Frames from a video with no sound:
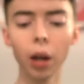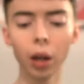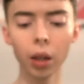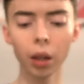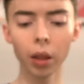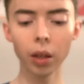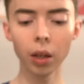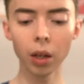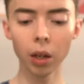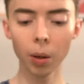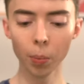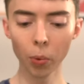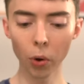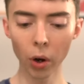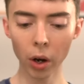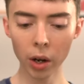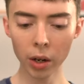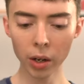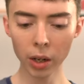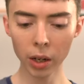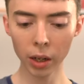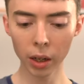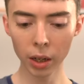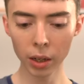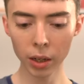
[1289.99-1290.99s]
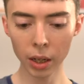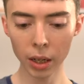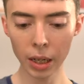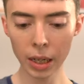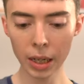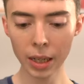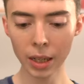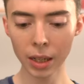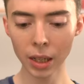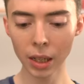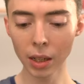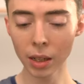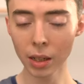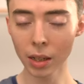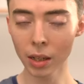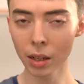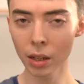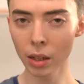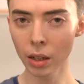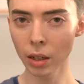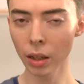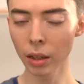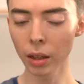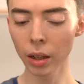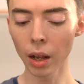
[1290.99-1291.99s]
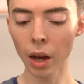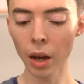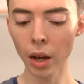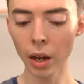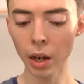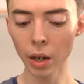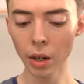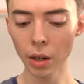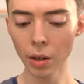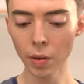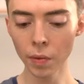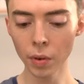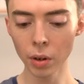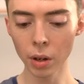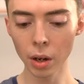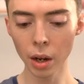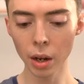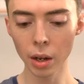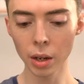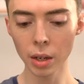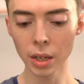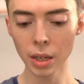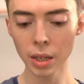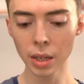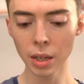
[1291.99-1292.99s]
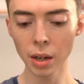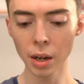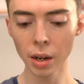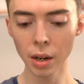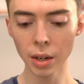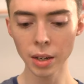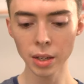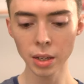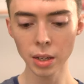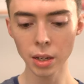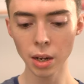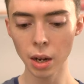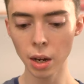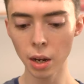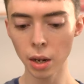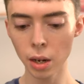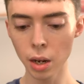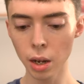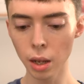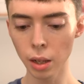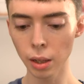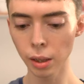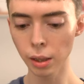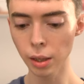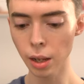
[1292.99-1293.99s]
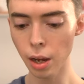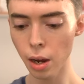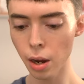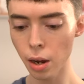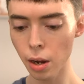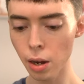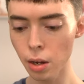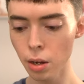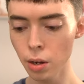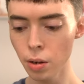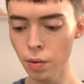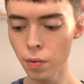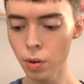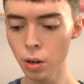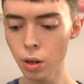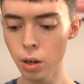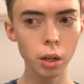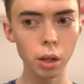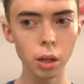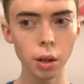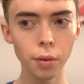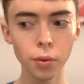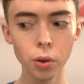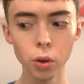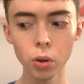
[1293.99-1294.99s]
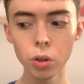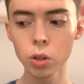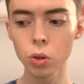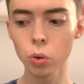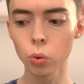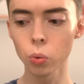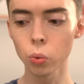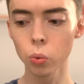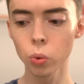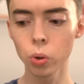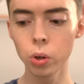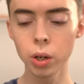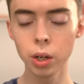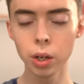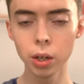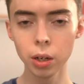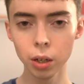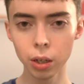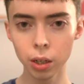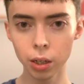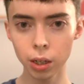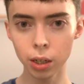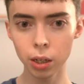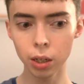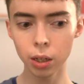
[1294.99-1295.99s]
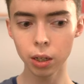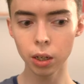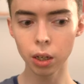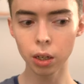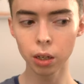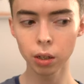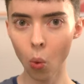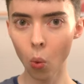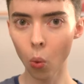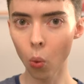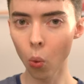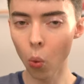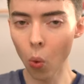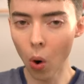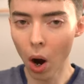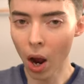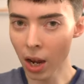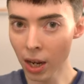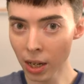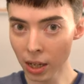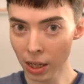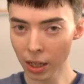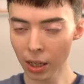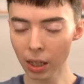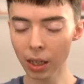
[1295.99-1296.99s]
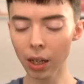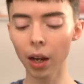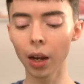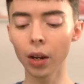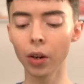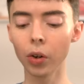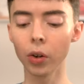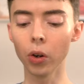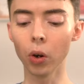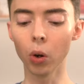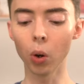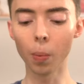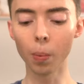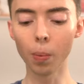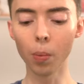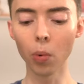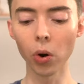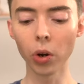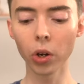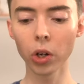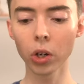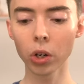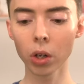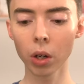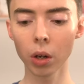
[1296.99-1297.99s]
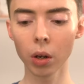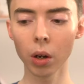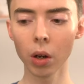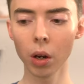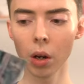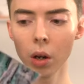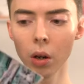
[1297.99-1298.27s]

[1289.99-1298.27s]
The brand is Cica Live, C-I-C-A Live. It feels really wet. I don't know, moist.